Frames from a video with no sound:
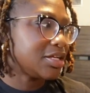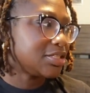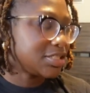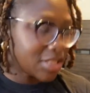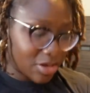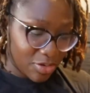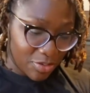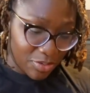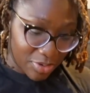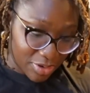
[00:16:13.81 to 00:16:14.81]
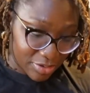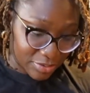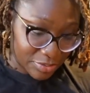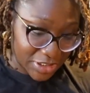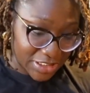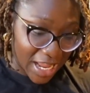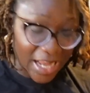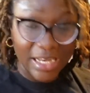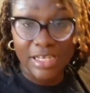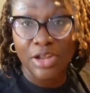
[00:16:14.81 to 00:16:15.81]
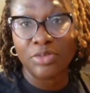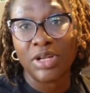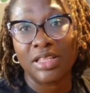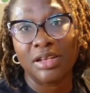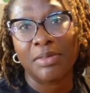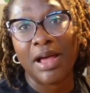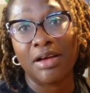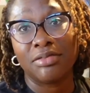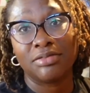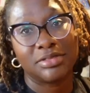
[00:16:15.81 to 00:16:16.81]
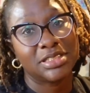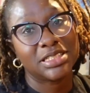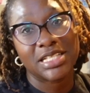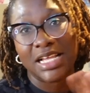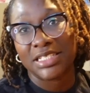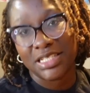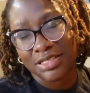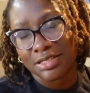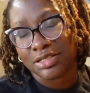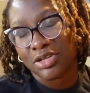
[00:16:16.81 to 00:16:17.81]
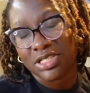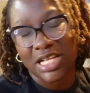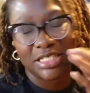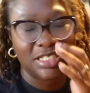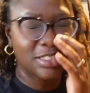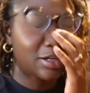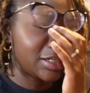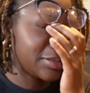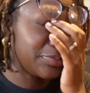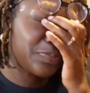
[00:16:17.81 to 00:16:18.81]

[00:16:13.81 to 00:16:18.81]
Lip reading: So, which I didn't know nothing about the assigned seats because of course I just started.